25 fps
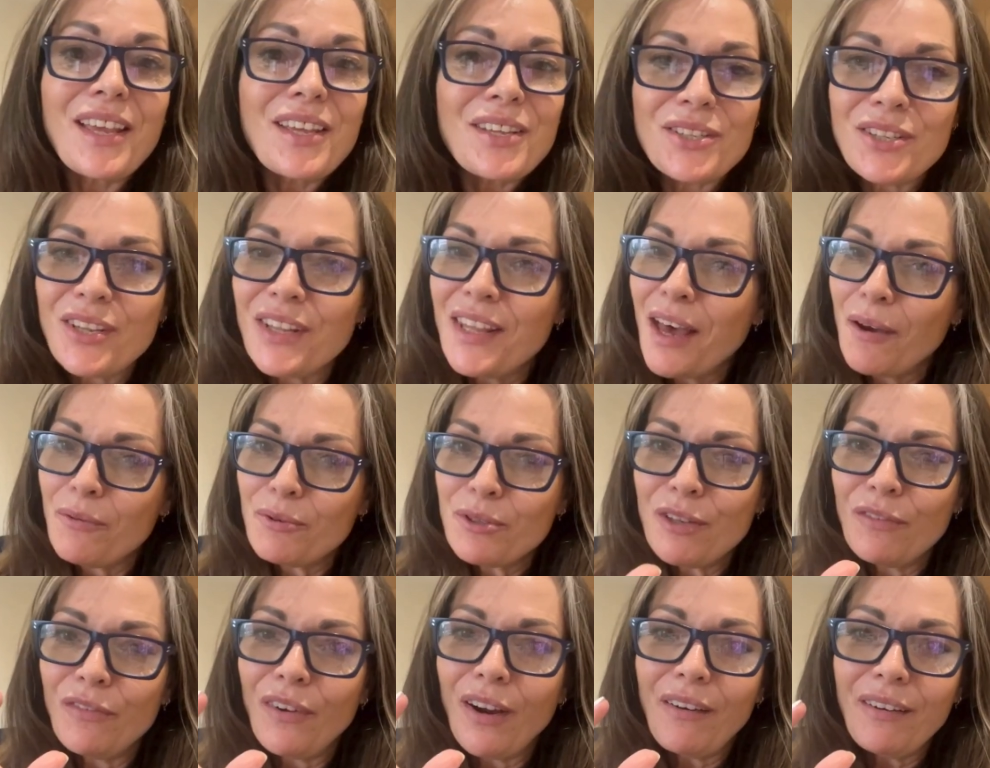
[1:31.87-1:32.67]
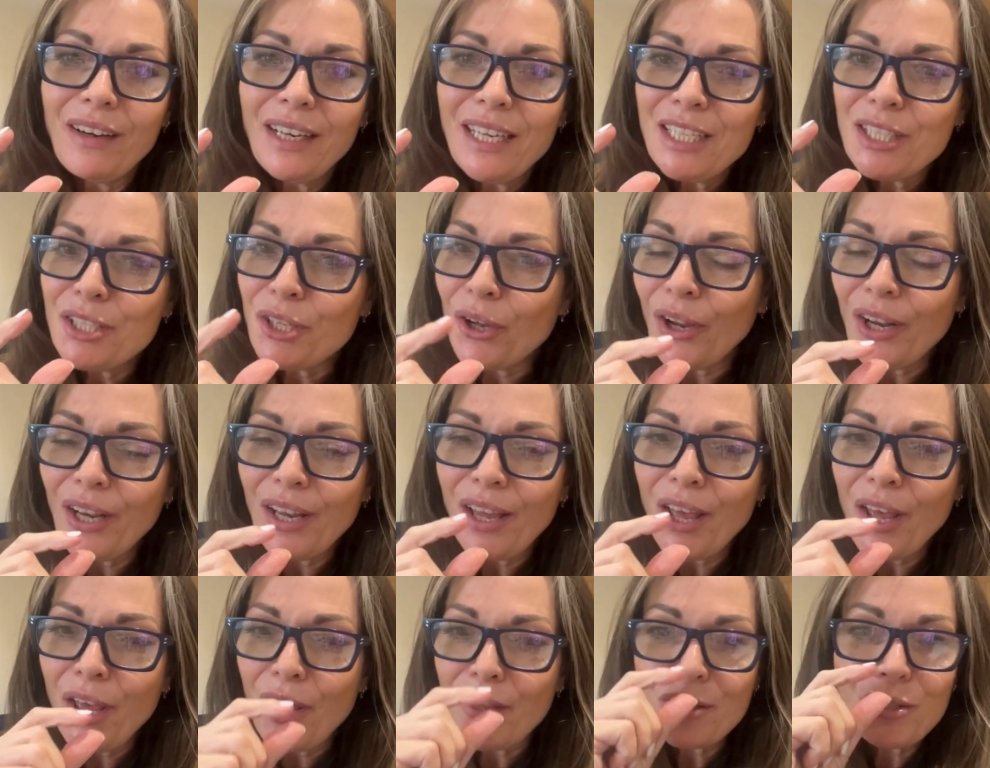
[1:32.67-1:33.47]
So that was a very
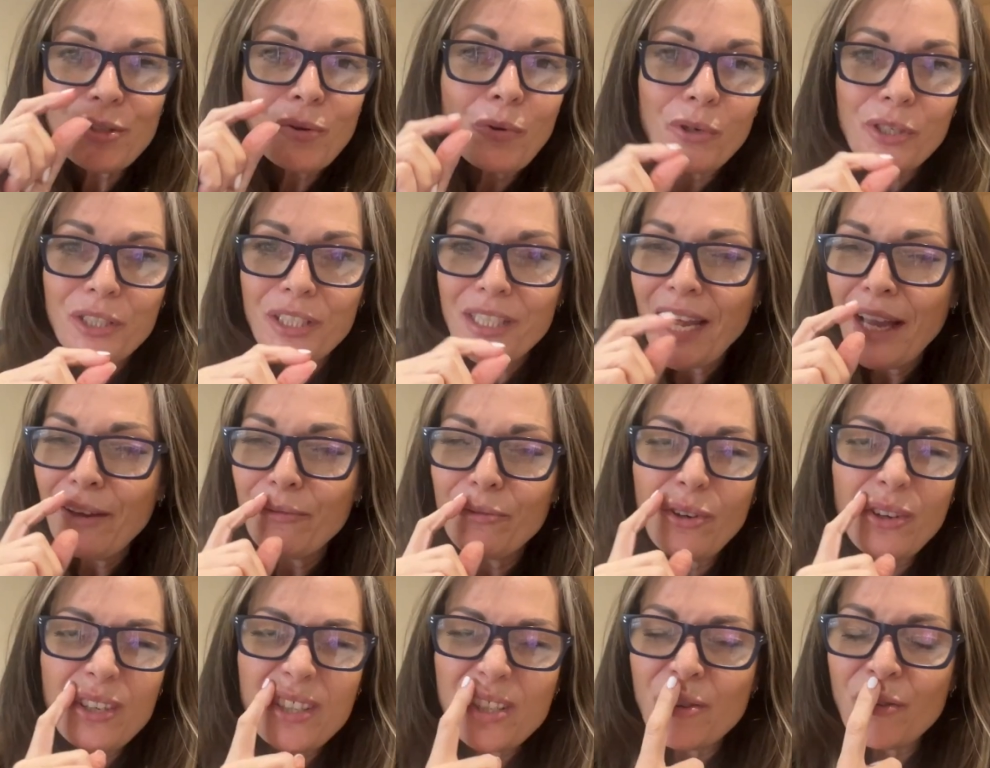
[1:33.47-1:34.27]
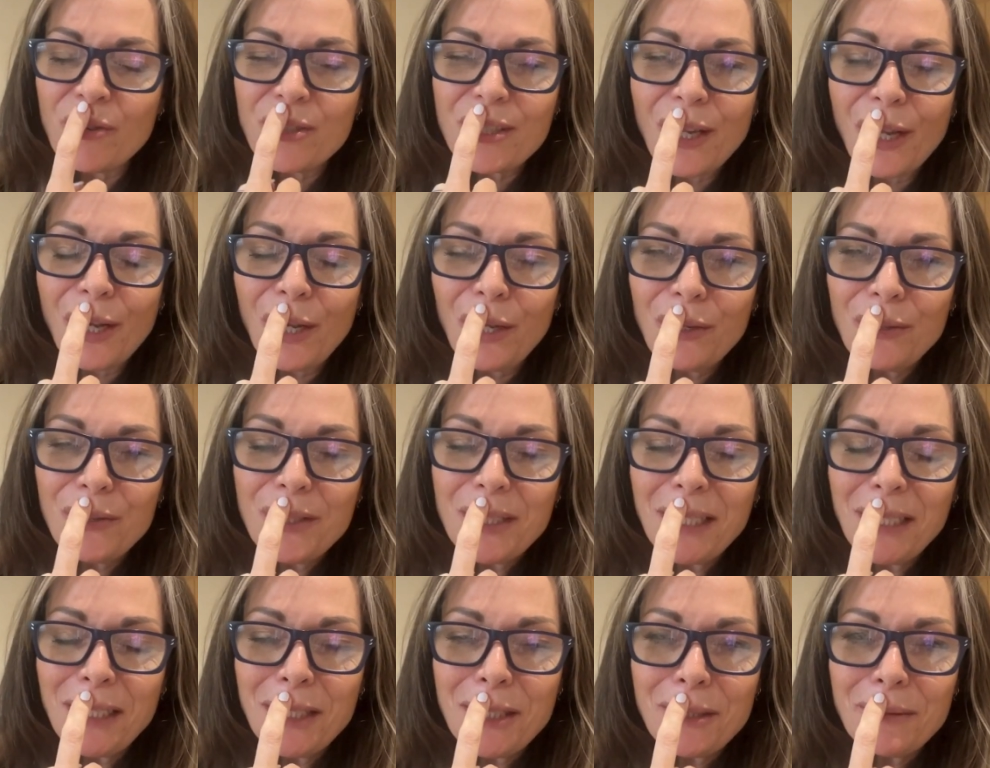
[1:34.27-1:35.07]
squashed down, it's not
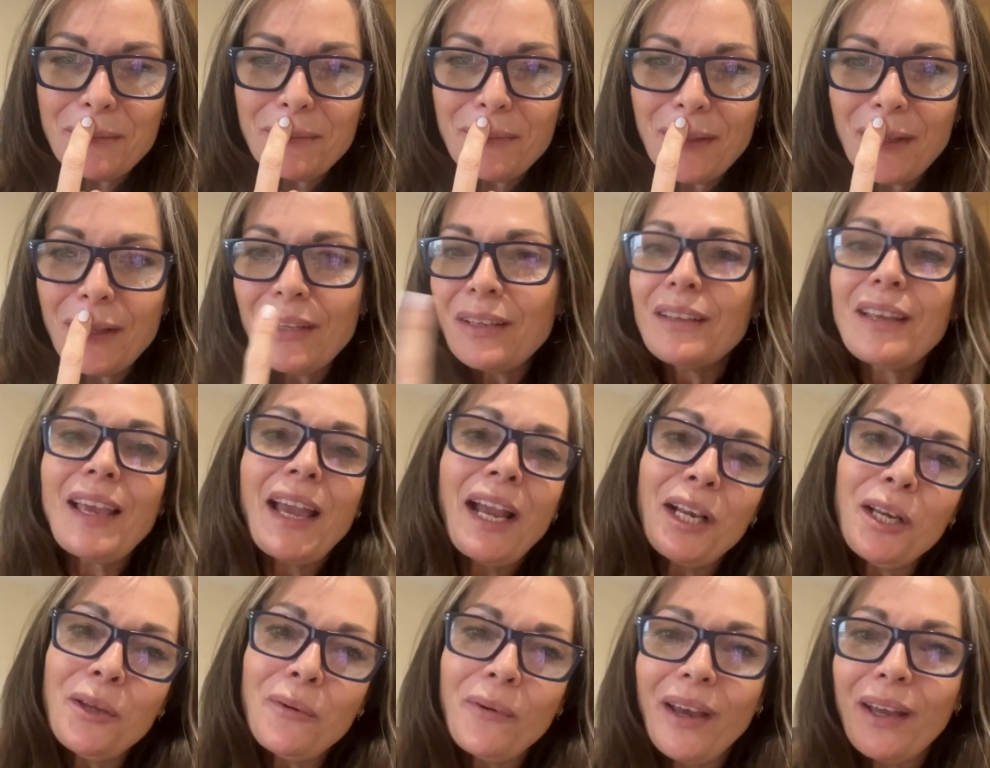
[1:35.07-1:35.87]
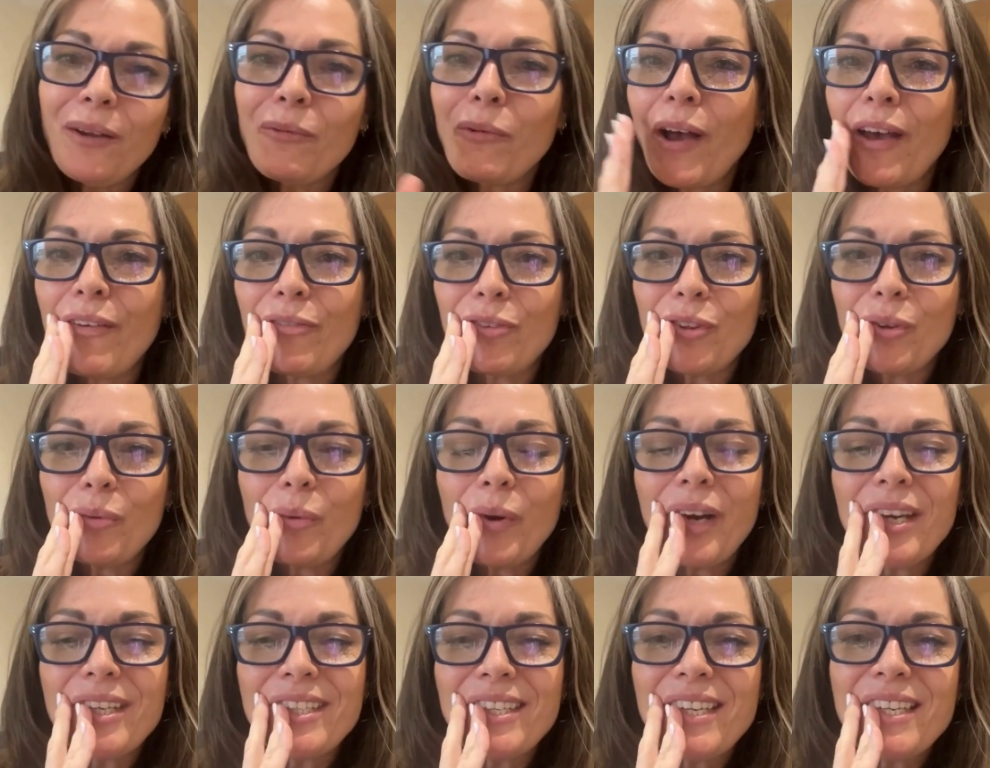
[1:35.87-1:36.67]
diluted, anyway, whatever the
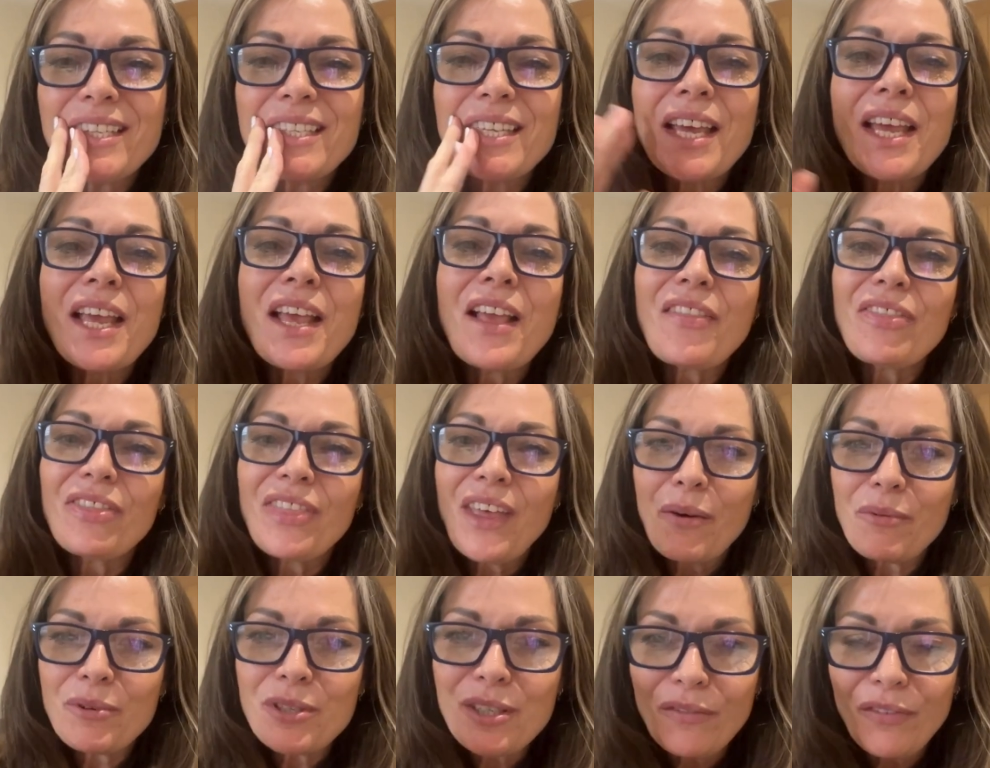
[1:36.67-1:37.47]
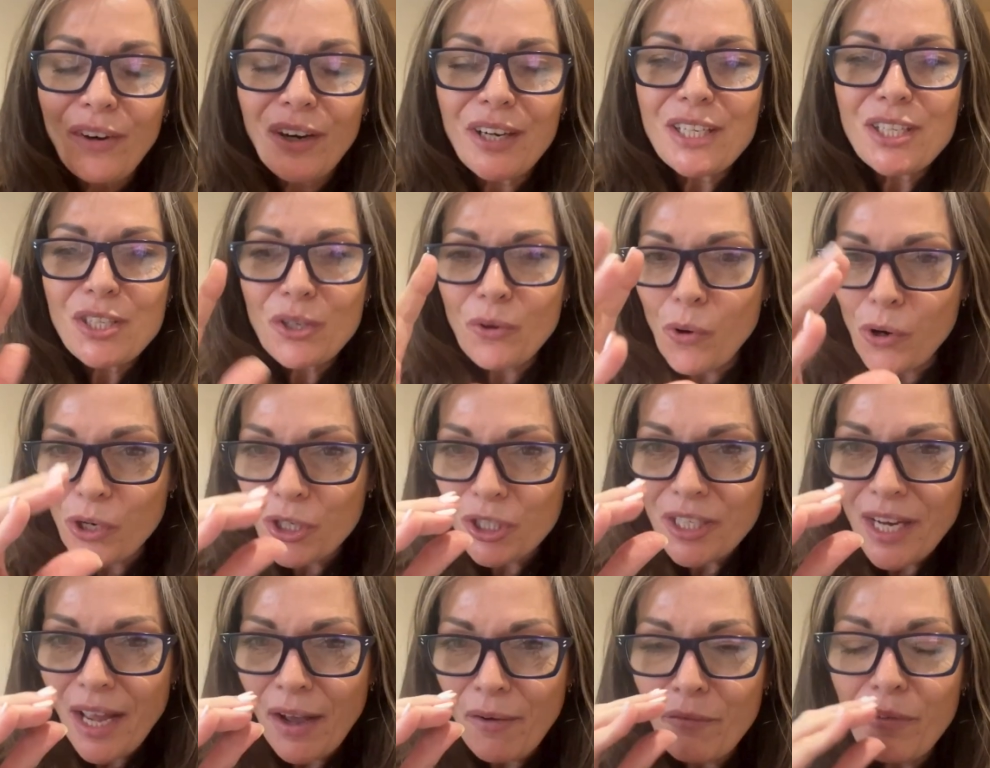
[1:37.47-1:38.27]
word is, that was a very
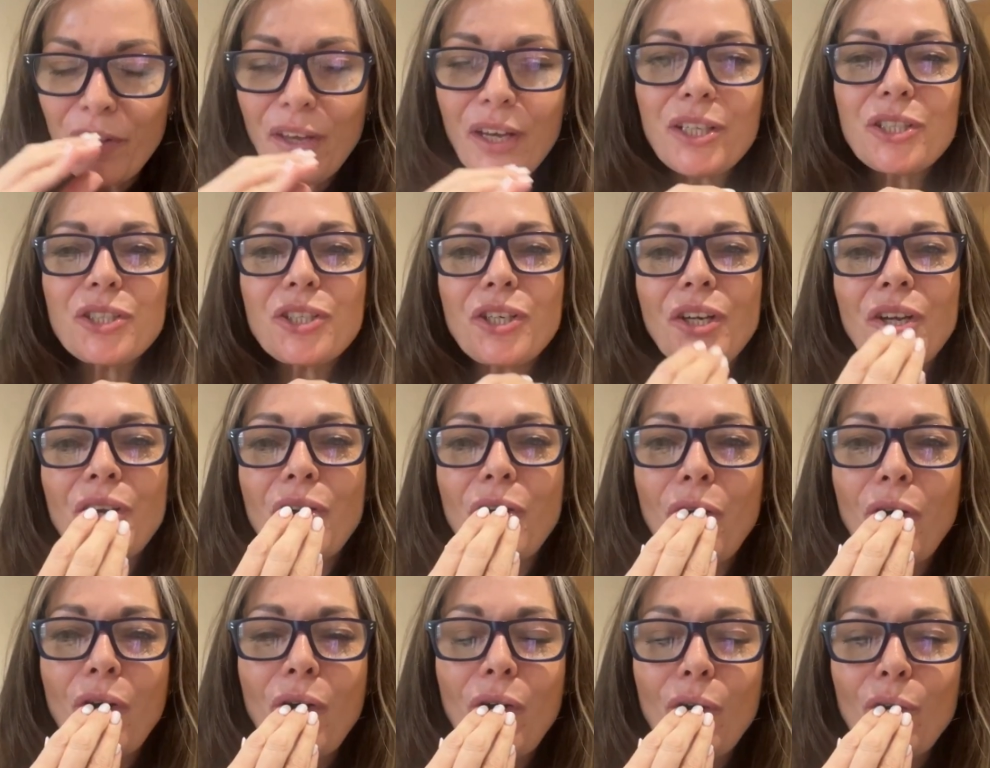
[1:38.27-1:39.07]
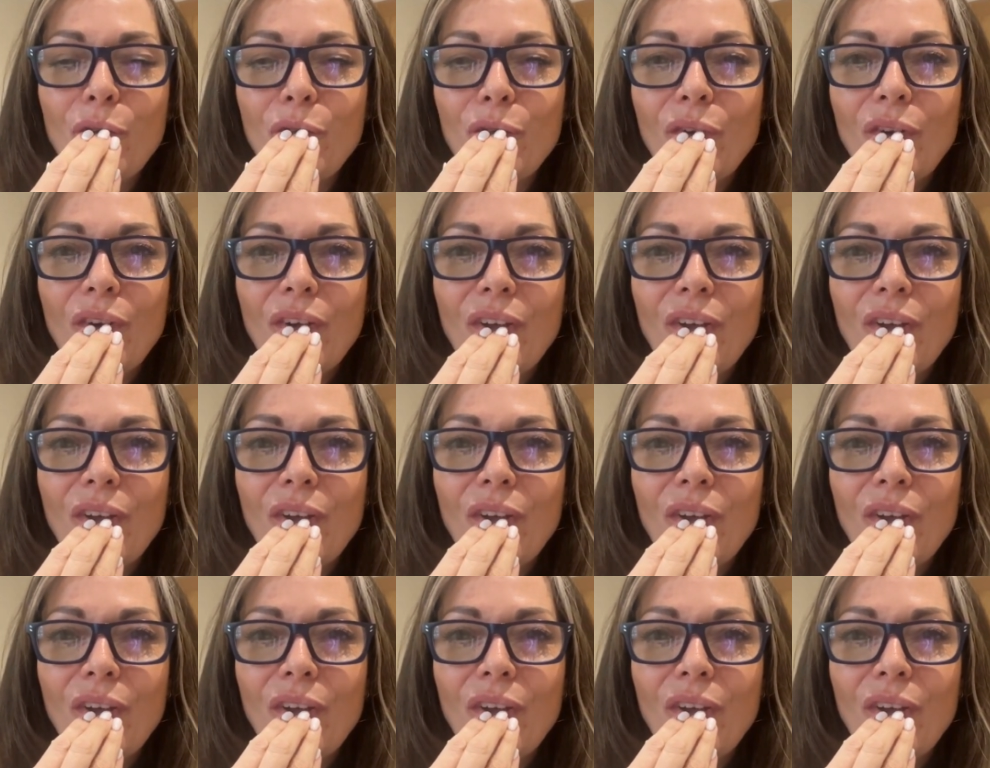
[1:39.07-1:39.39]
squashed down version of